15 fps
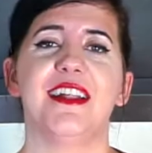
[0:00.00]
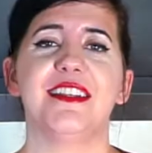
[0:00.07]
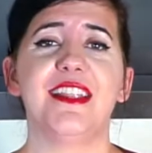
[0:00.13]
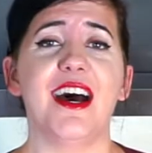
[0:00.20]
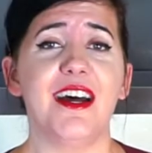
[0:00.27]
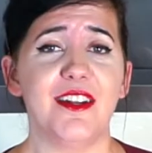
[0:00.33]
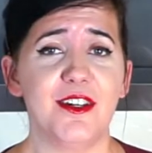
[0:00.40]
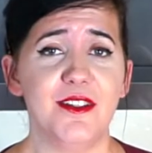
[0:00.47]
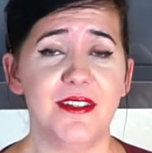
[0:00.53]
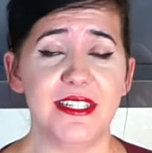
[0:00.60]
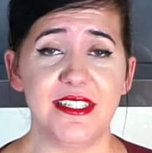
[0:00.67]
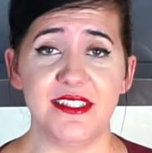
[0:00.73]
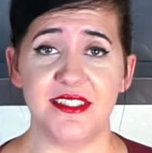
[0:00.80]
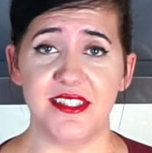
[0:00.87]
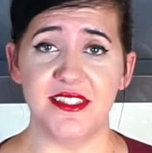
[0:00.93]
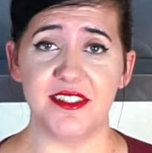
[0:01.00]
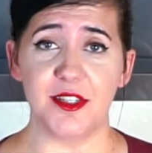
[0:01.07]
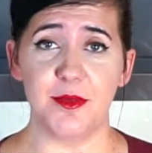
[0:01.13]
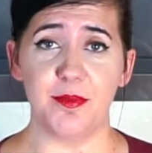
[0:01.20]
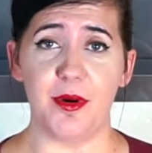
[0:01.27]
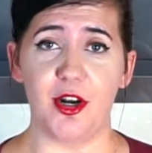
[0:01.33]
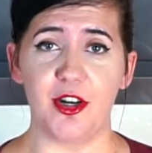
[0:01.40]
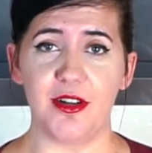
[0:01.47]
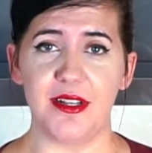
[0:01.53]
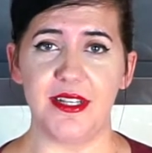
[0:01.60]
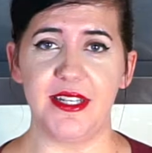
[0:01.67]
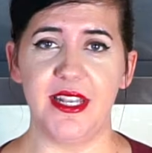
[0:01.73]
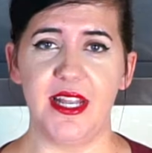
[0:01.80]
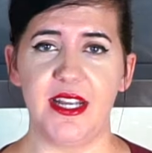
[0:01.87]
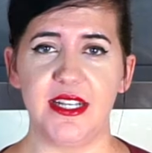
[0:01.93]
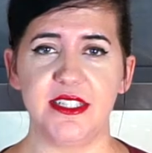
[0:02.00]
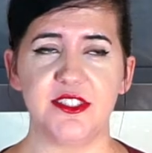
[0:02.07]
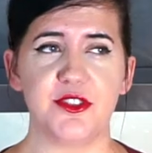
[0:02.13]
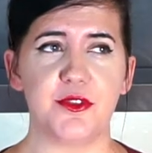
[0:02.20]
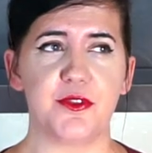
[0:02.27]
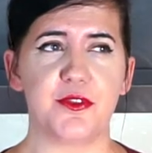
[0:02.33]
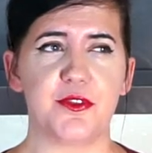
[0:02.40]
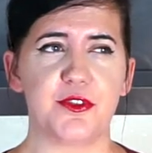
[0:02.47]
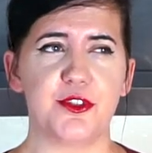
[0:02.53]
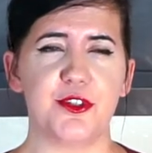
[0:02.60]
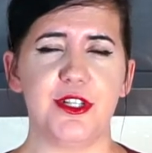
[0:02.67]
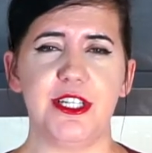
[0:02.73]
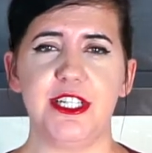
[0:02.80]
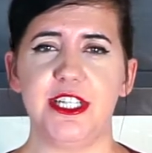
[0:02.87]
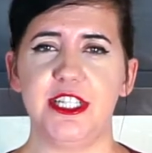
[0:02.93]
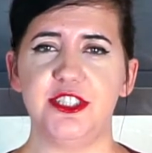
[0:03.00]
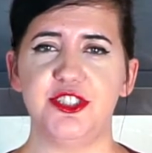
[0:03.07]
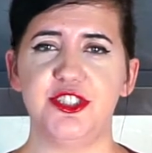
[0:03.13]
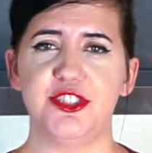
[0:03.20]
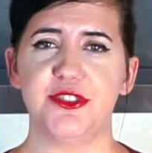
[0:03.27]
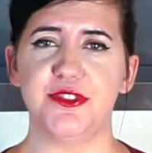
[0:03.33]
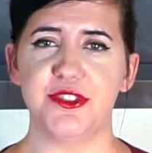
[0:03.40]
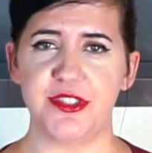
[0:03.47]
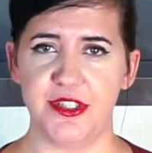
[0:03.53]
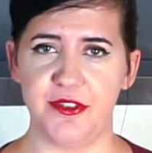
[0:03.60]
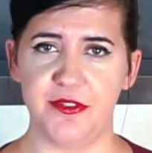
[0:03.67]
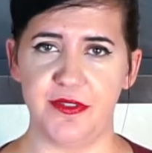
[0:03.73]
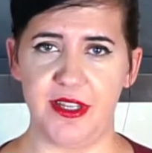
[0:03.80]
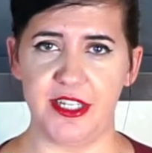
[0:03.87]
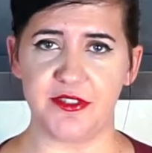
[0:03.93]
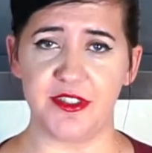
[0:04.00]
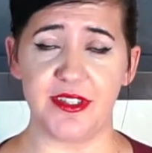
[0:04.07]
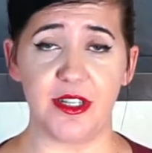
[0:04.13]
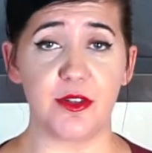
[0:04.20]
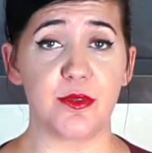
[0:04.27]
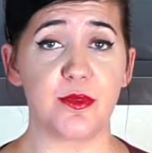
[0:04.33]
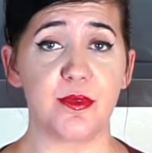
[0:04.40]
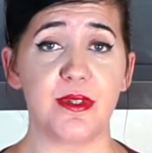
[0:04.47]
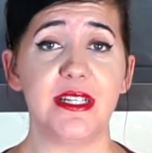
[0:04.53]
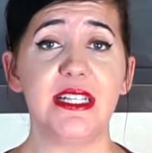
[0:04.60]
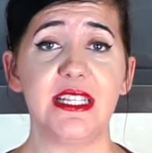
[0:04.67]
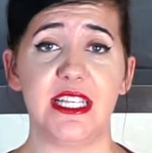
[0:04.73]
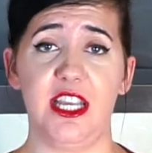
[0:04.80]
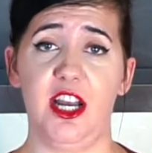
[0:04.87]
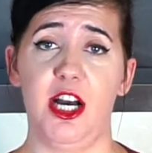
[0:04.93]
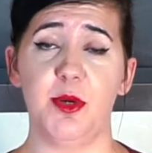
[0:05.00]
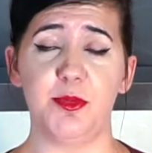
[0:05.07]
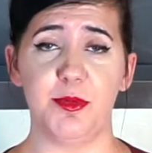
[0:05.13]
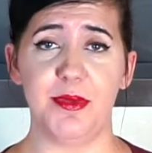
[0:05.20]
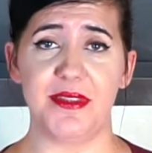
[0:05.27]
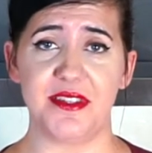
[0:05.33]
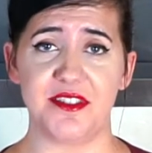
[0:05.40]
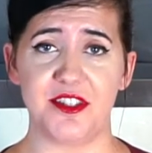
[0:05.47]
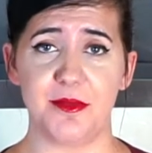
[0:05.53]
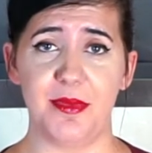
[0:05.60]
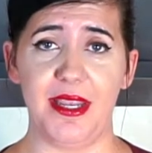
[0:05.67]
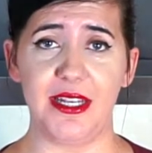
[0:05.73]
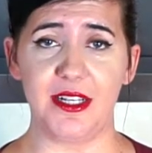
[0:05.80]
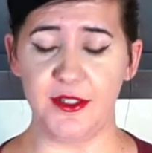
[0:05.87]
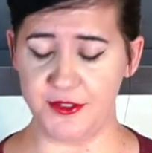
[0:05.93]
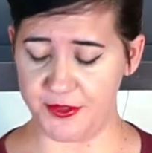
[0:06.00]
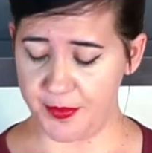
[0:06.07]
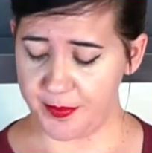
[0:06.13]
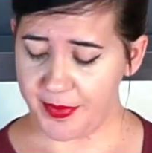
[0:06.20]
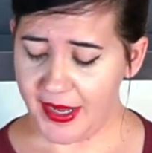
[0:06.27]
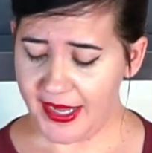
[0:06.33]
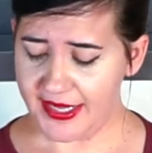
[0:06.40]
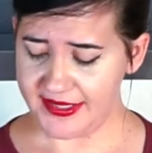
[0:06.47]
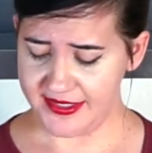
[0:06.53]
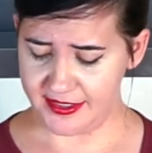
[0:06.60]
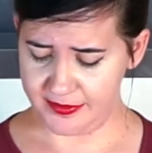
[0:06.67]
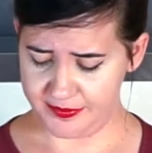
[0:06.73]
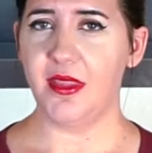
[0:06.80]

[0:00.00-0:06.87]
Not only does this impart a nice, fruity, juicy flavor that will really complement the tomatoes, but